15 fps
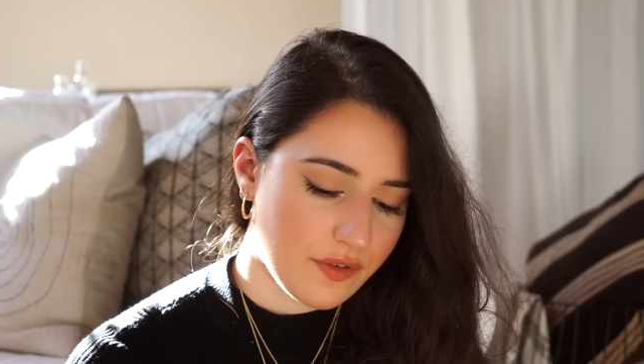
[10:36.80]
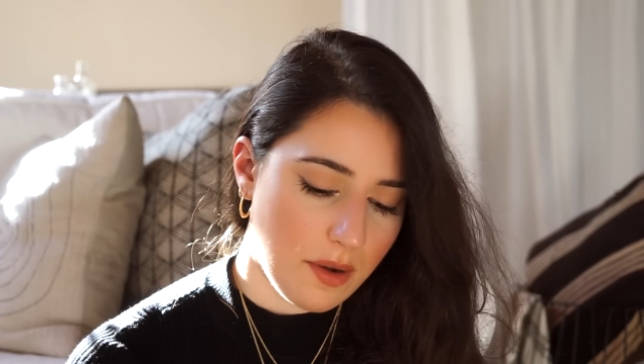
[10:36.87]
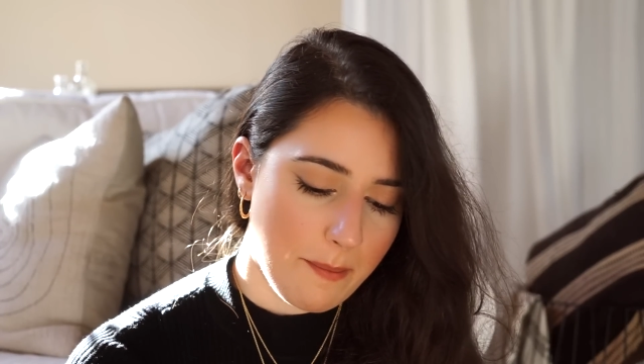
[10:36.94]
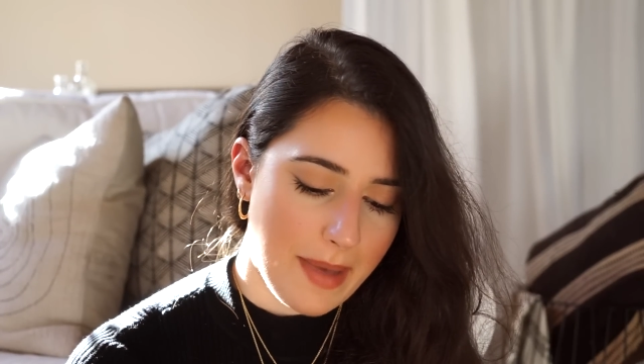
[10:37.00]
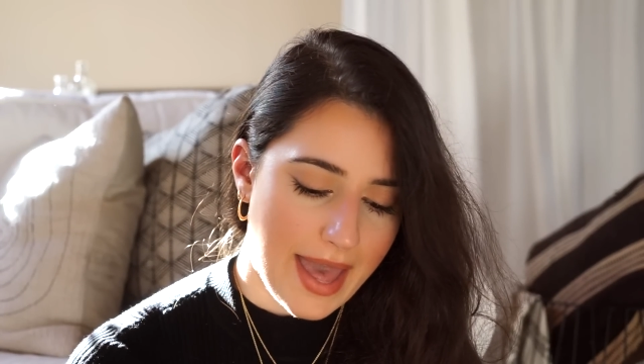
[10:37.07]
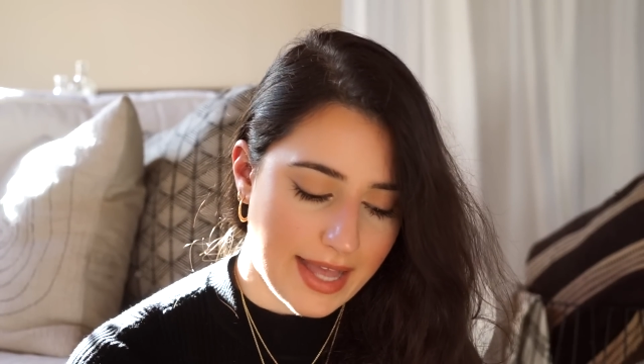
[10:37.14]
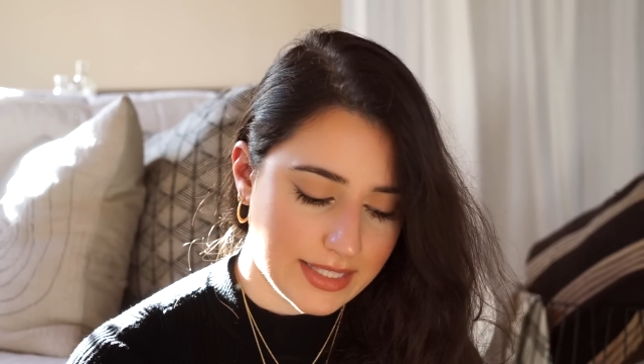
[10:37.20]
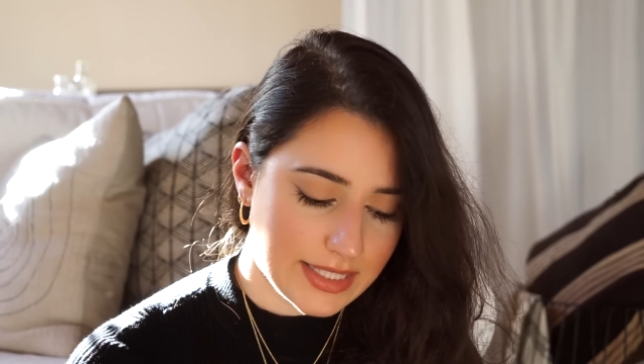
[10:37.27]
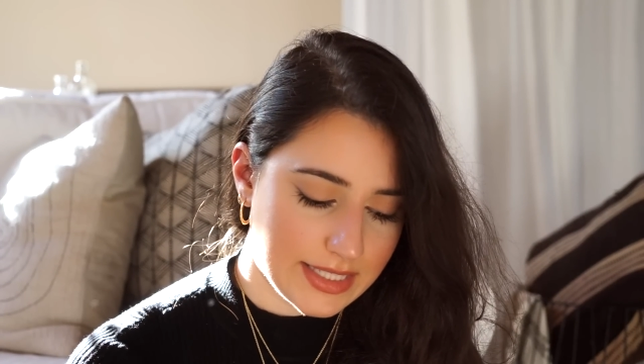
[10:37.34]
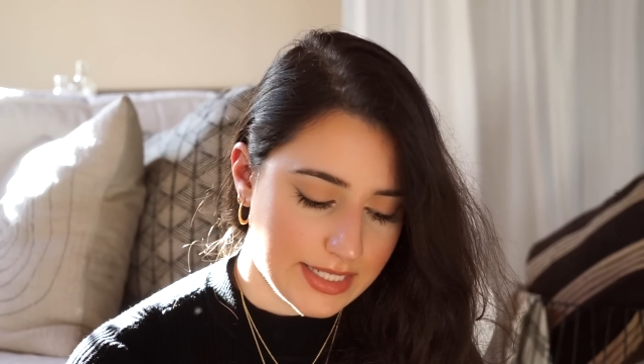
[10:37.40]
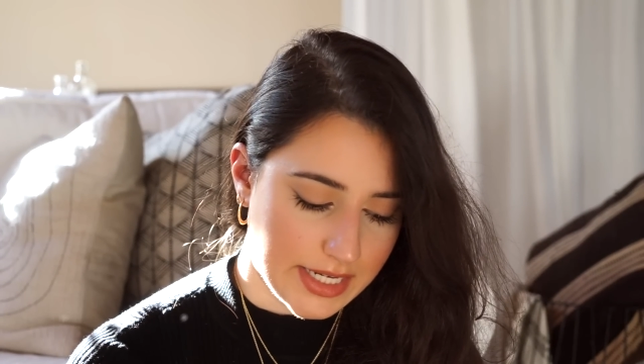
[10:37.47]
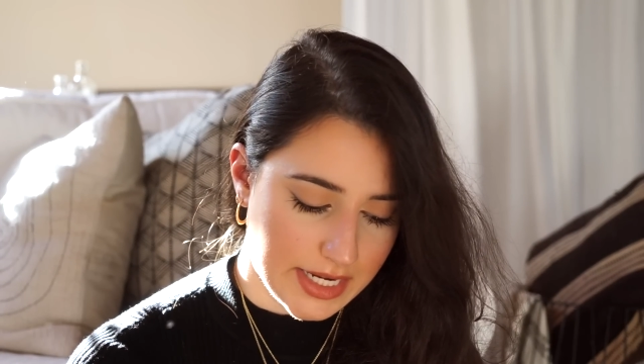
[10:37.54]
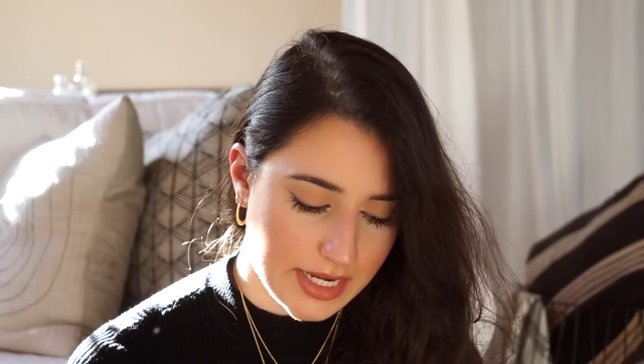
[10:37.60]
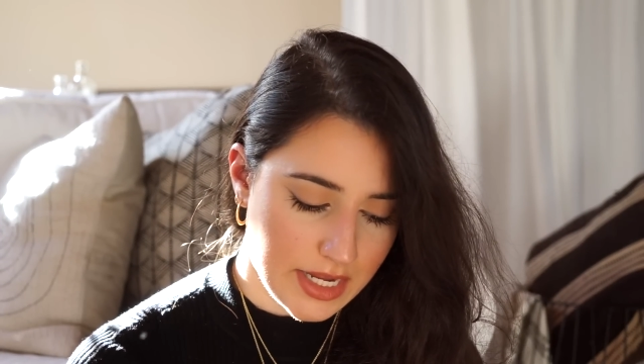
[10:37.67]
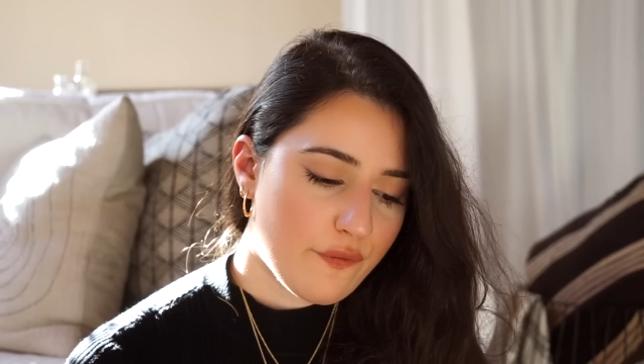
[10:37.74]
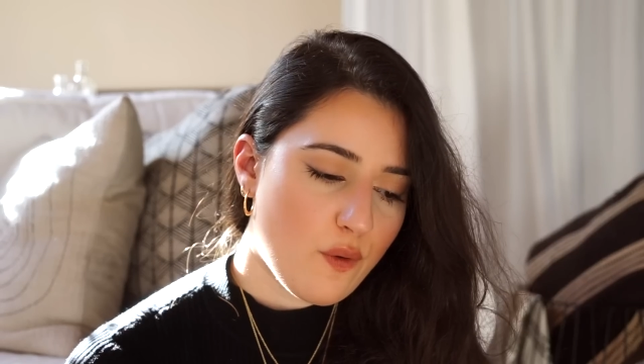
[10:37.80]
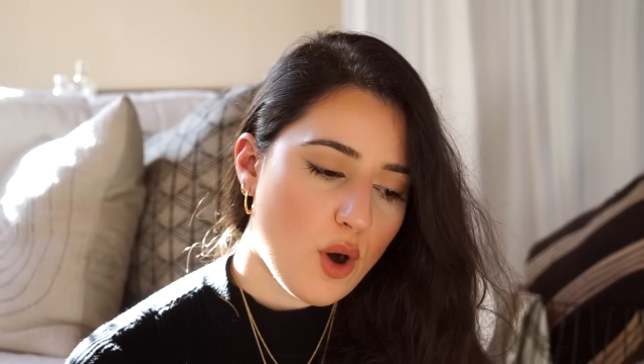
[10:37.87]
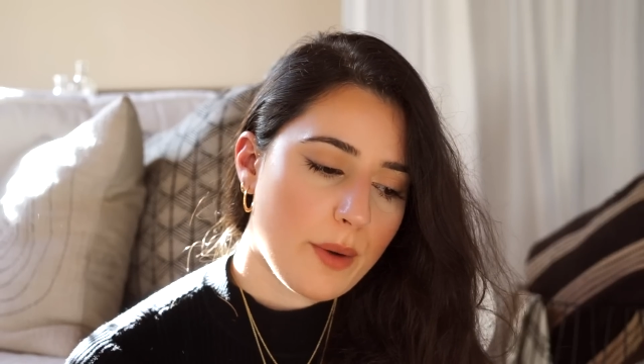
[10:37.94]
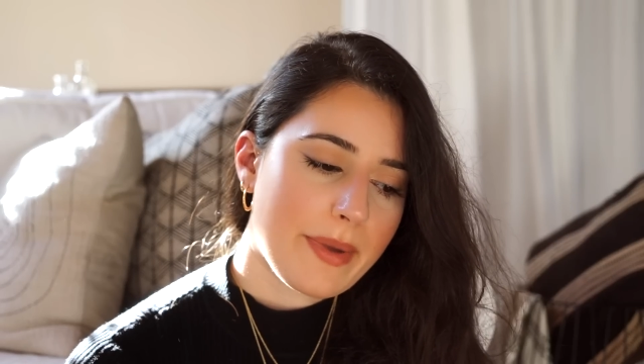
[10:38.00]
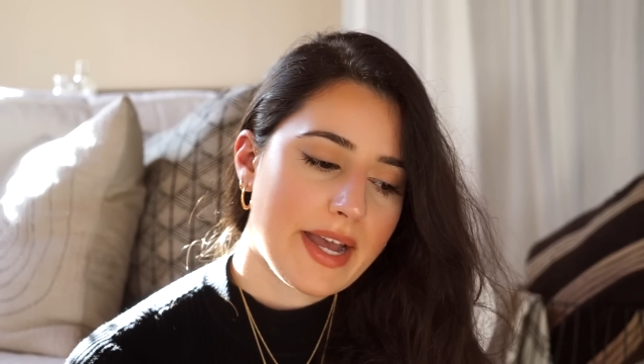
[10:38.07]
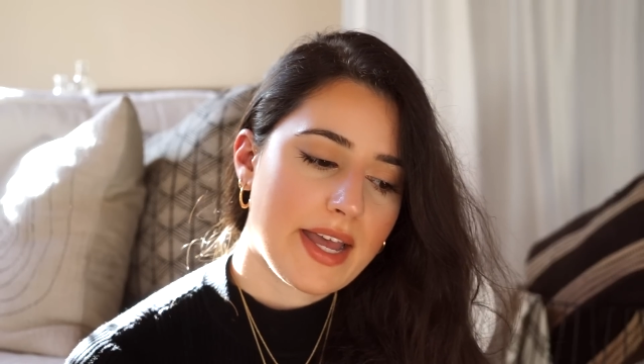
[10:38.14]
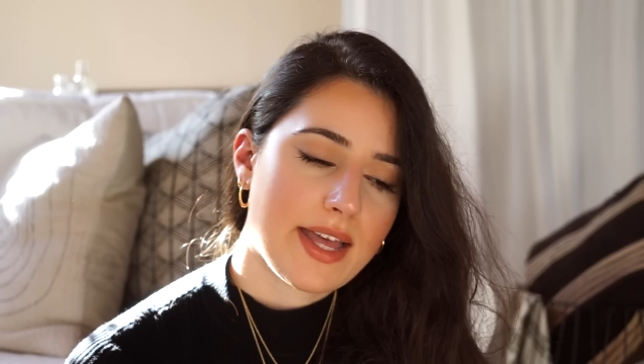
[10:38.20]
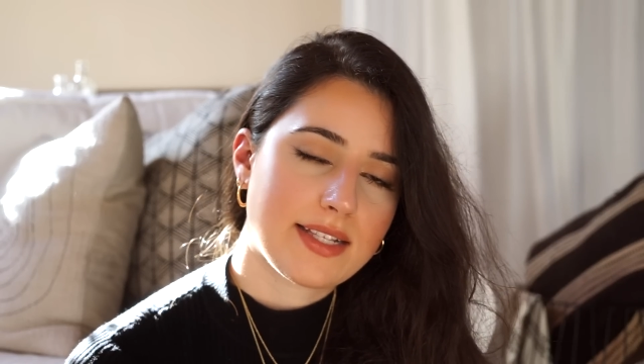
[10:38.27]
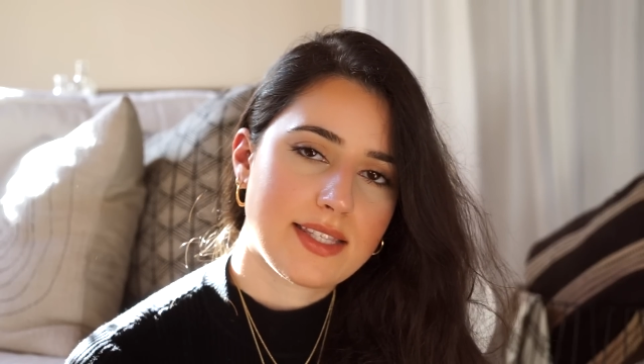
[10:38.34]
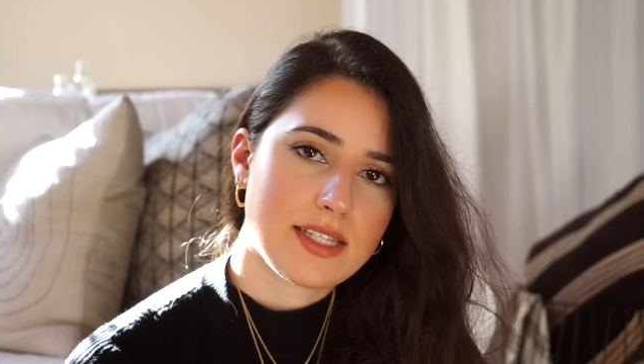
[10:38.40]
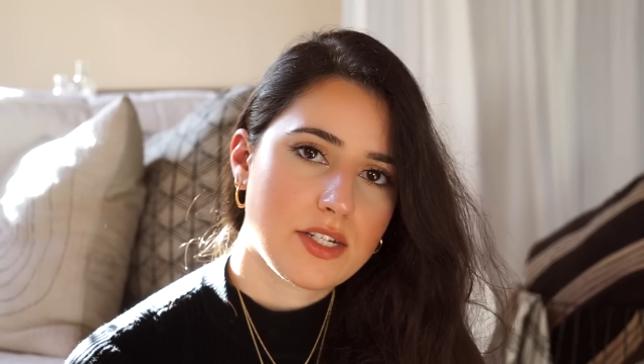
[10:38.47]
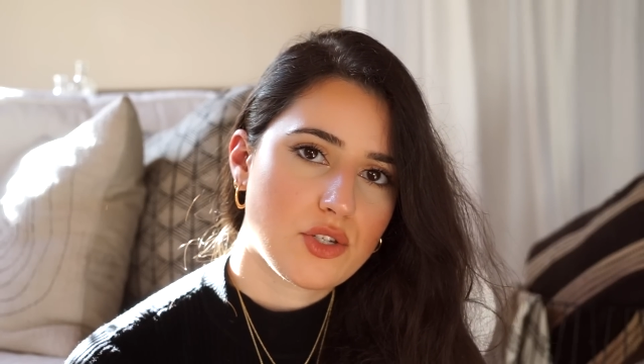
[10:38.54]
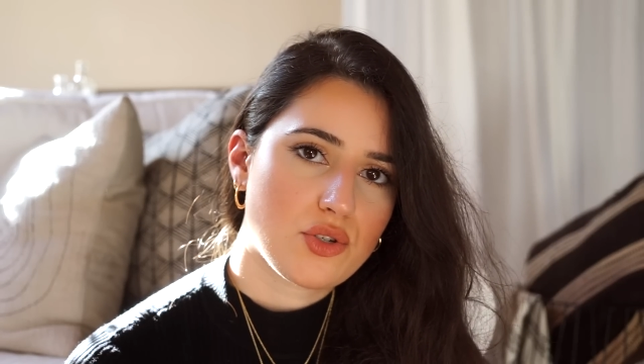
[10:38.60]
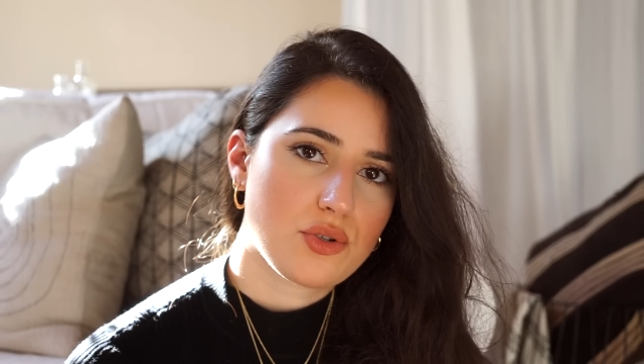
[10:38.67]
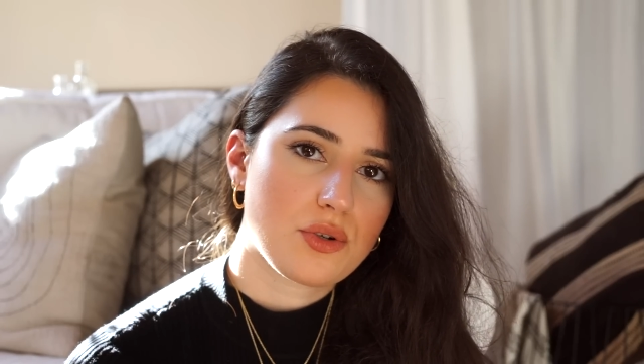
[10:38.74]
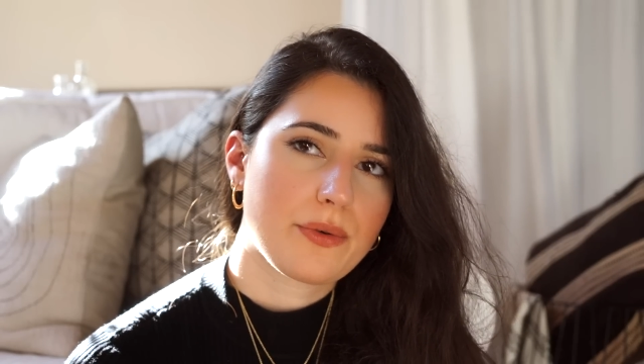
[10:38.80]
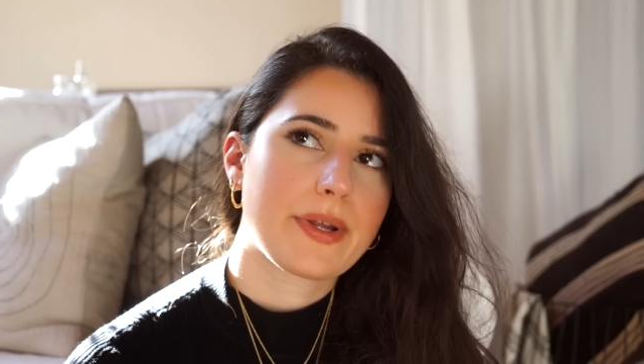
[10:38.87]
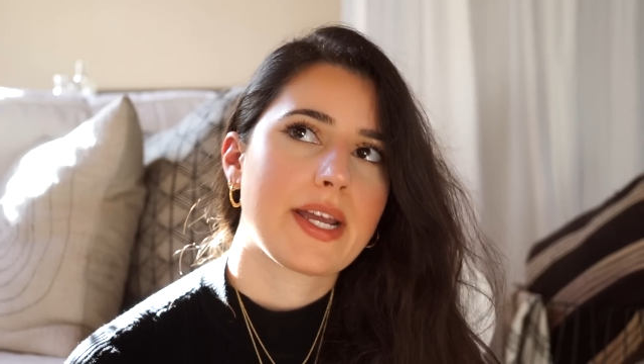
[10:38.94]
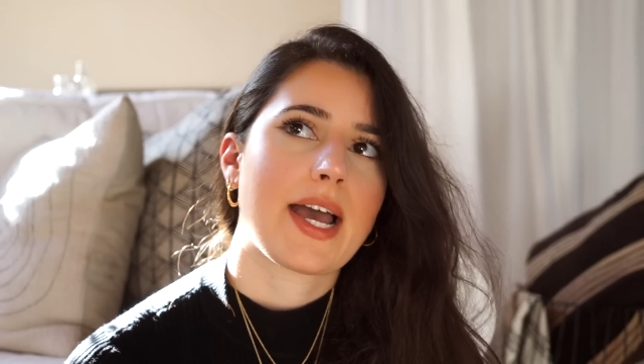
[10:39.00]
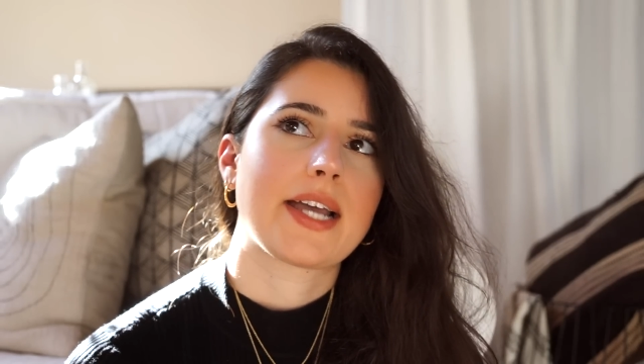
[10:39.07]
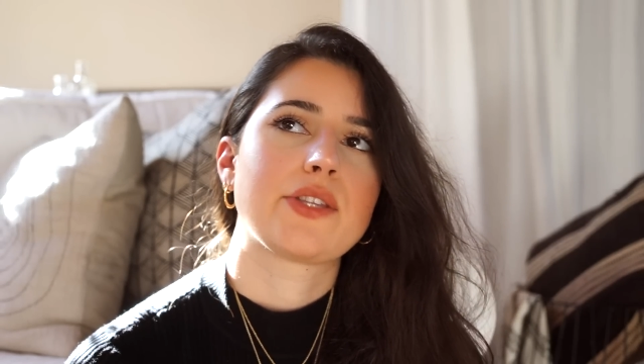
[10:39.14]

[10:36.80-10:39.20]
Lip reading: from Etsy. For my Etsy jewelry,